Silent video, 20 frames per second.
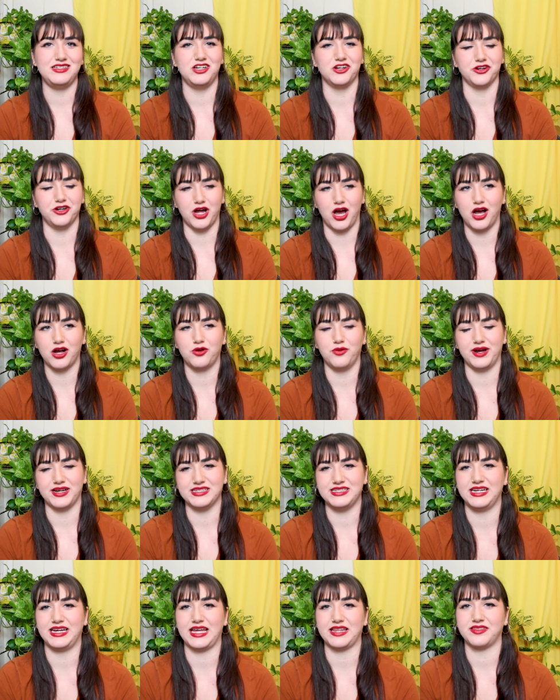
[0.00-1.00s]
you're not
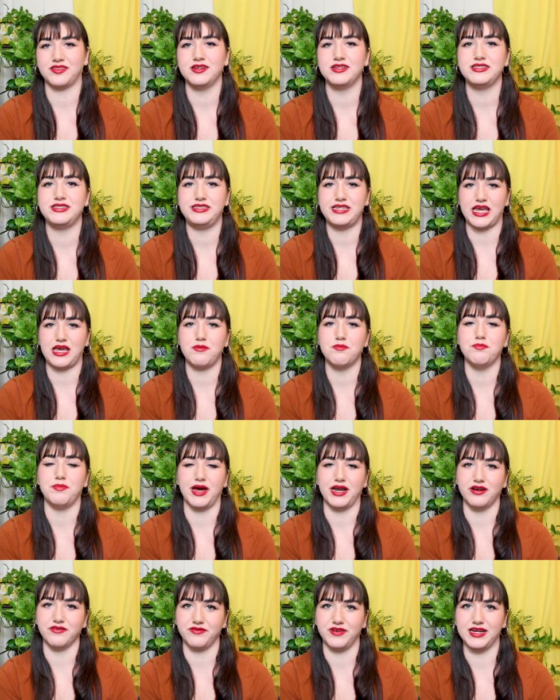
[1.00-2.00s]
going to get the same
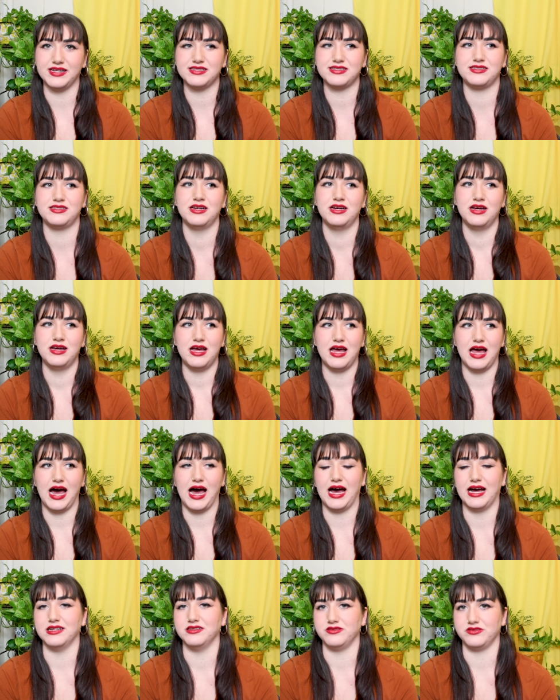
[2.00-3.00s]
benefits
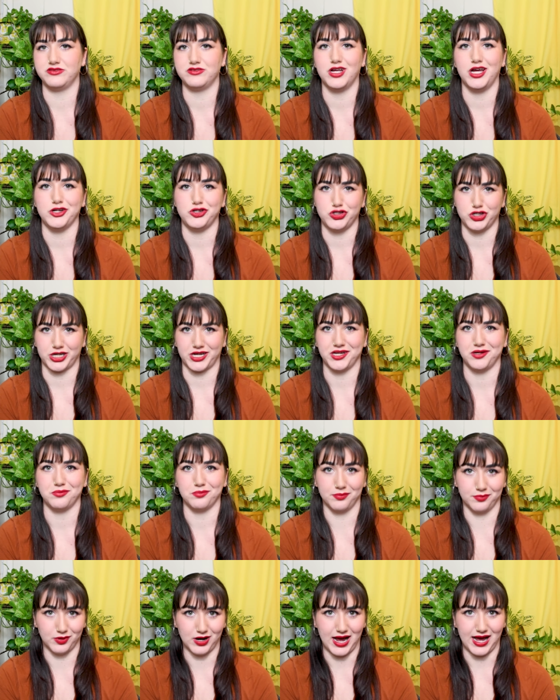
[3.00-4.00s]
as a
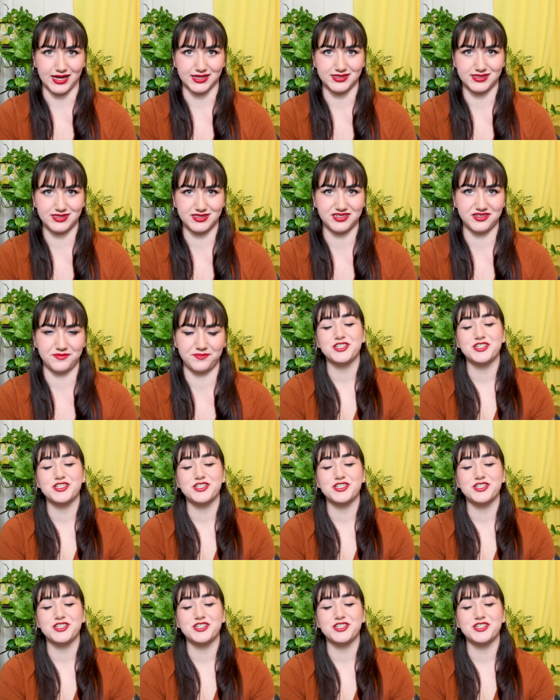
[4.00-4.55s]
chicken breast.